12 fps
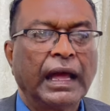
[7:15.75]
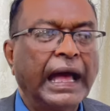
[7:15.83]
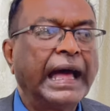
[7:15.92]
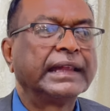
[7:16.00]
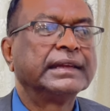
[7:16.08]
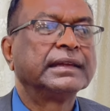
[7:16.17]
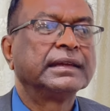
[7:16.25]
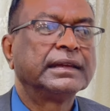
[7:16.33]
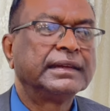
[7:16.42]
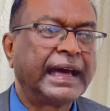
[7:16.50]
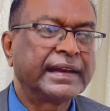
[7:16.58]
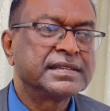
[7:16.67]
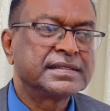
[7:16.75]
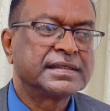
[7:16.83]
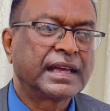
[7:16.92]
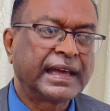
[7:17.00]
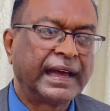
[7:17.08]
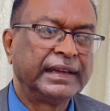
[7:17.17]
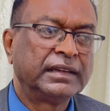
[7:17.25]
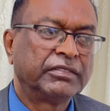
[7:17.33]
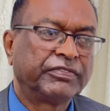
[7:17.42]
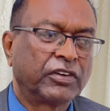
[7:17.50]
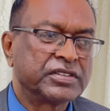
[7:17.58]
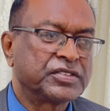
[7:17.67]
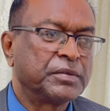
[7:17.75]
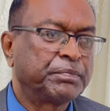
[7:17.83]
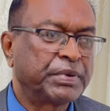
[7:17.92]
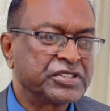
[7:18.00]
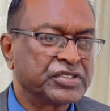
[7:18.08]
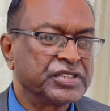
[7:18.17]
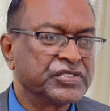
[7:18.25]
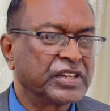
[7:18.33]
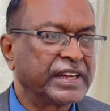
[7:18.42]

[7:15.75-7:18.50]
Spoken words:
And that is the kind of first impressions